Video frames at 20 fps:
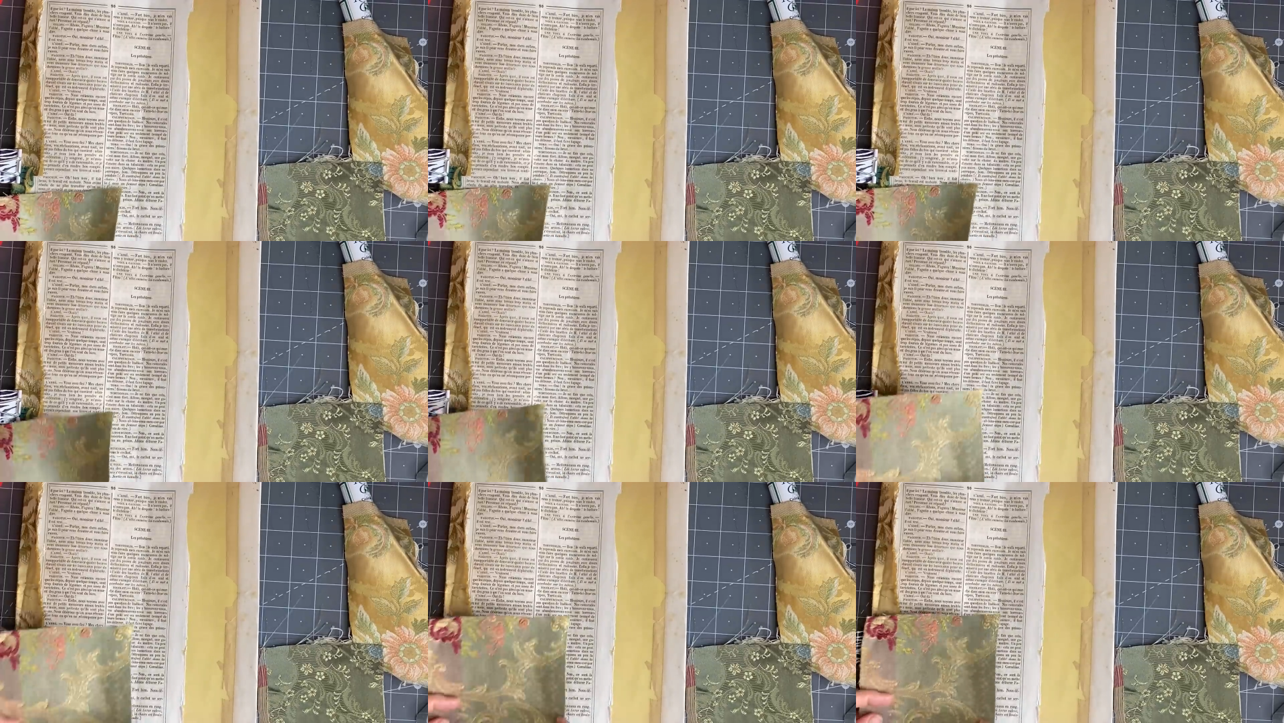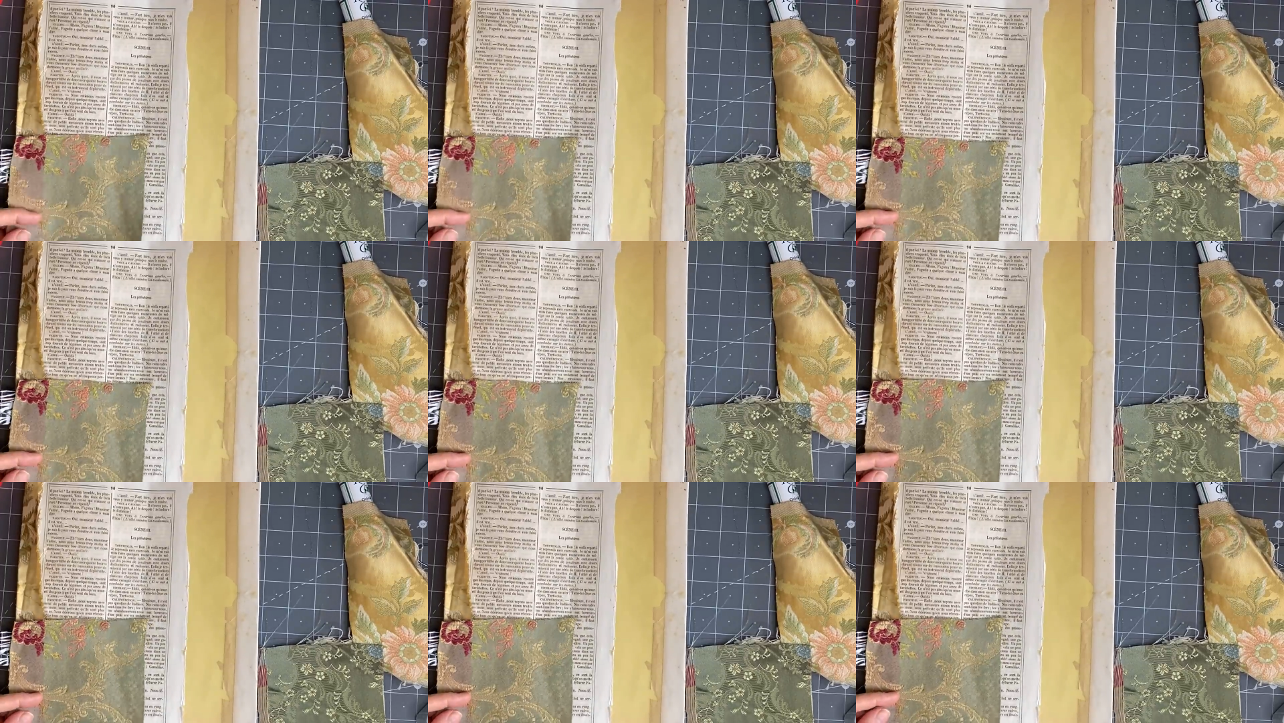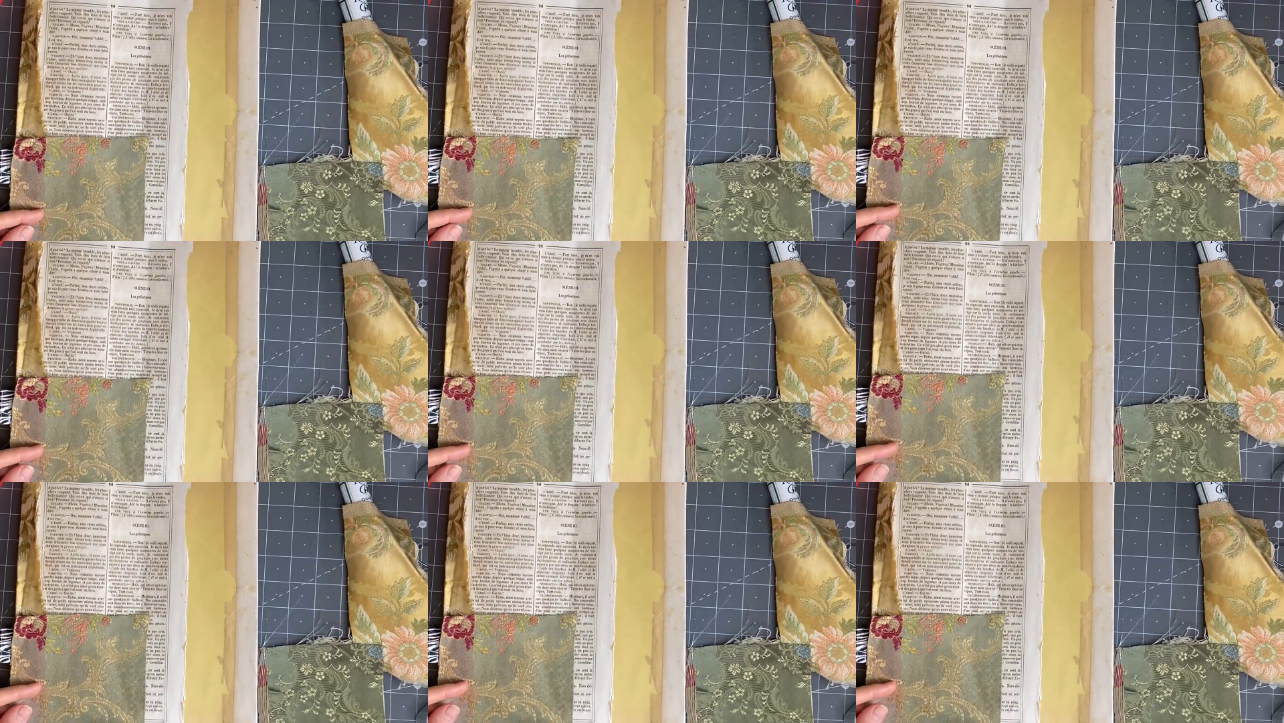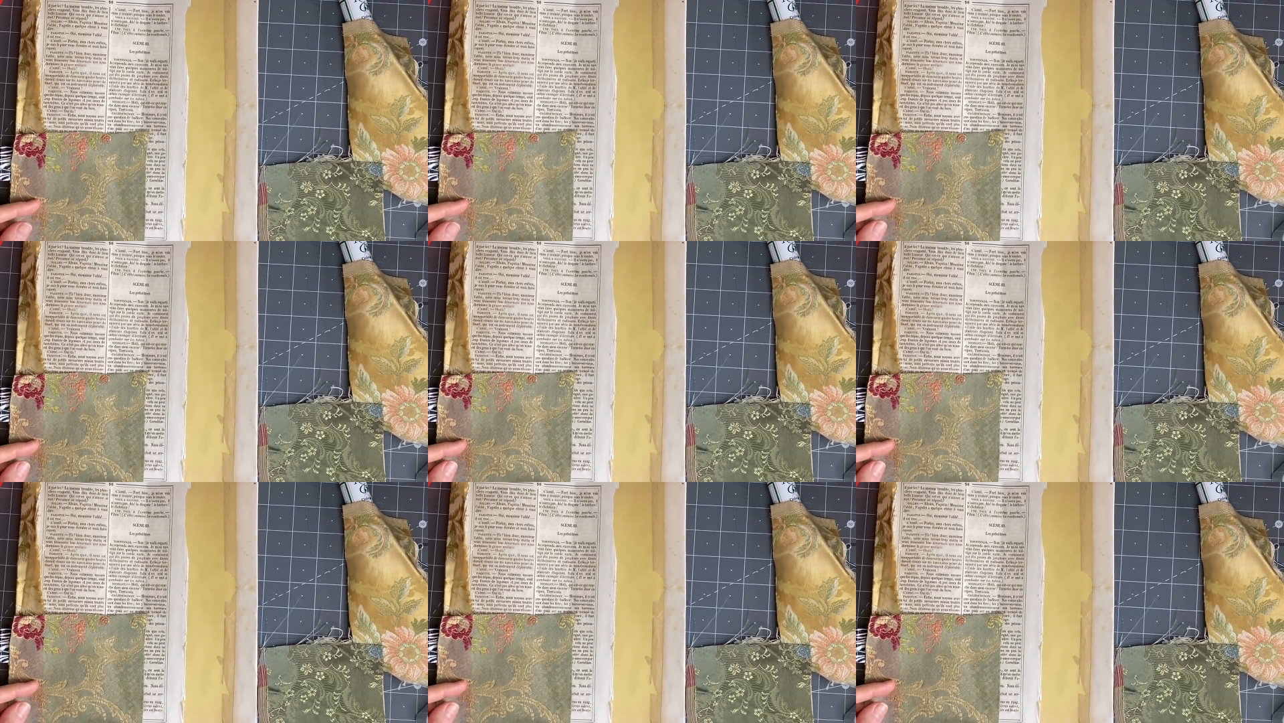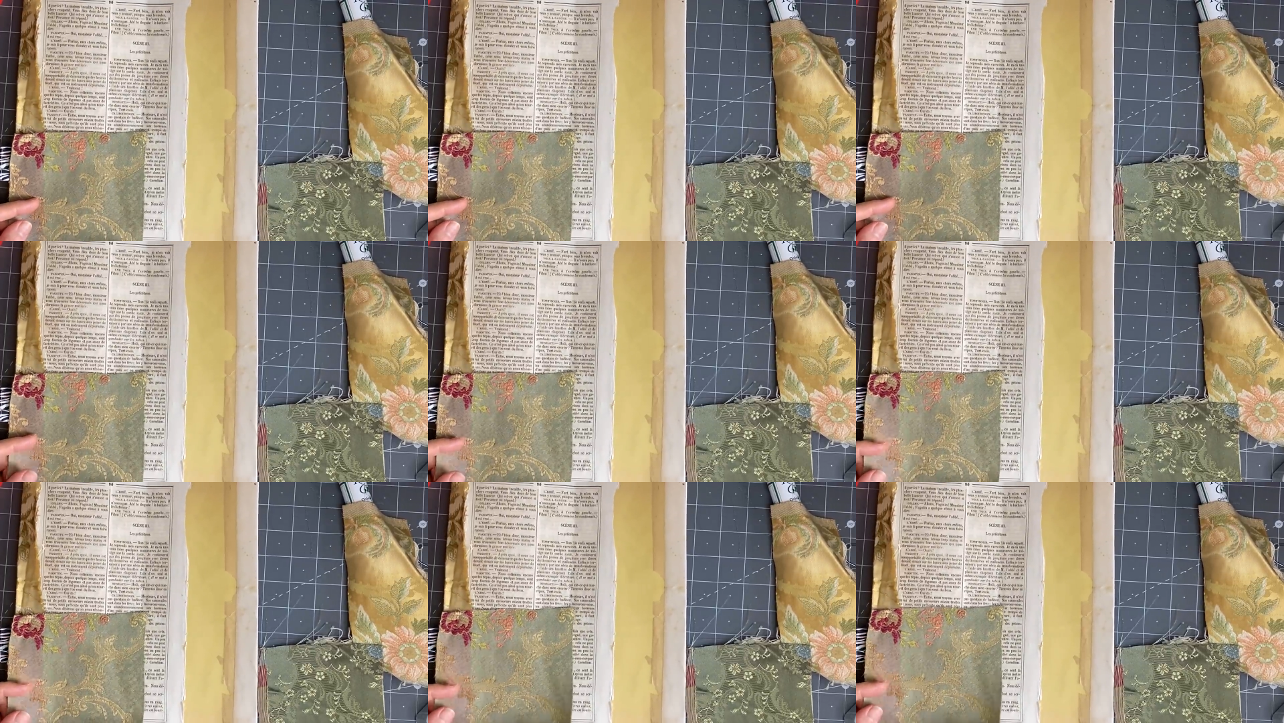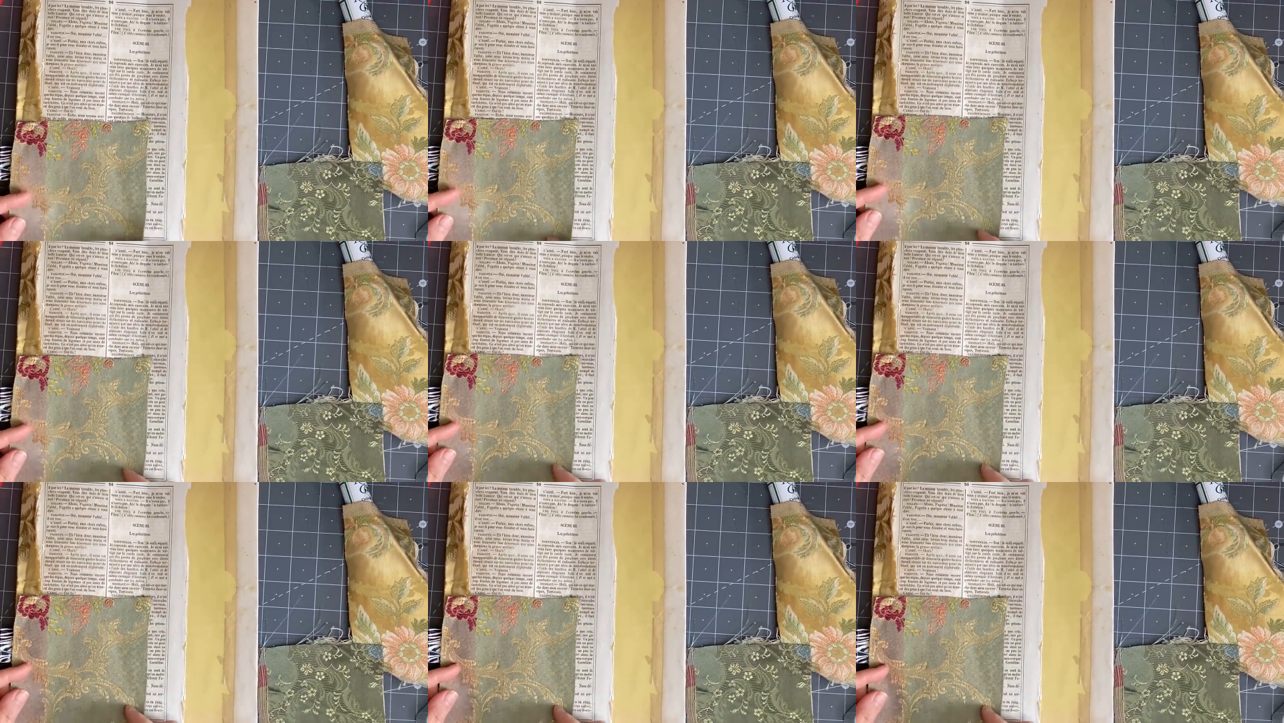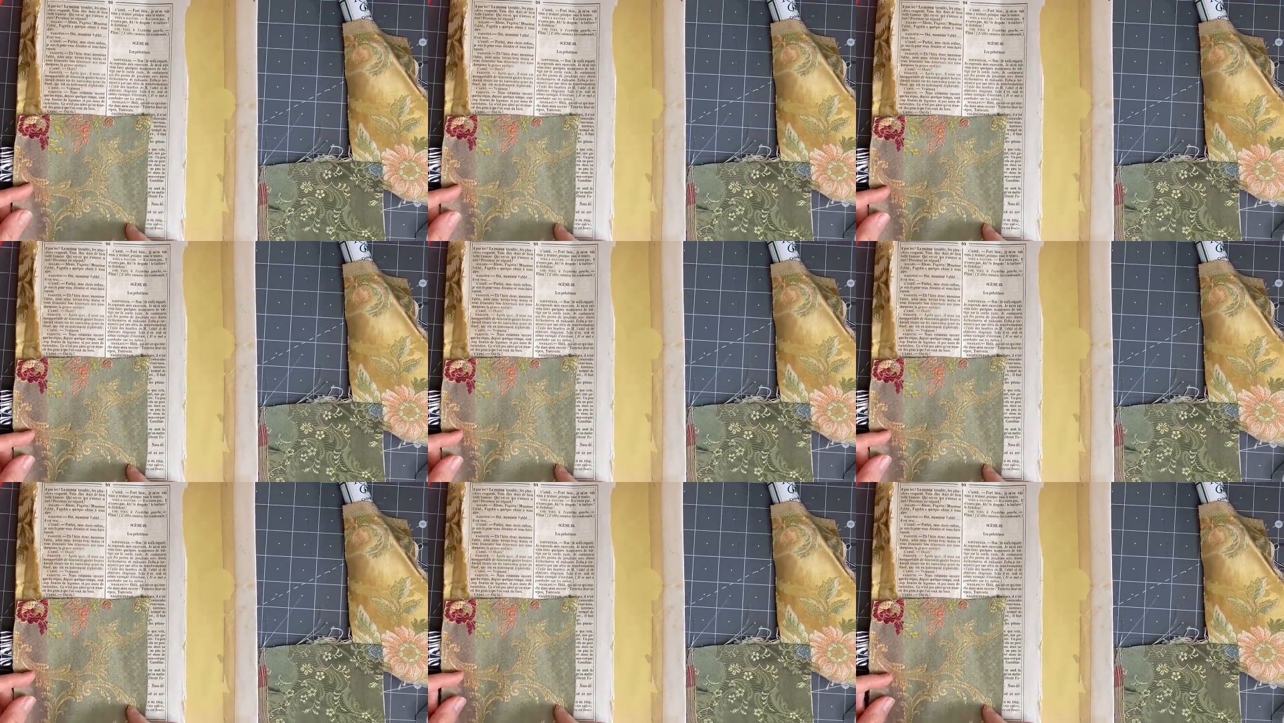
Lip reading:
Nobody's mouth can be seen.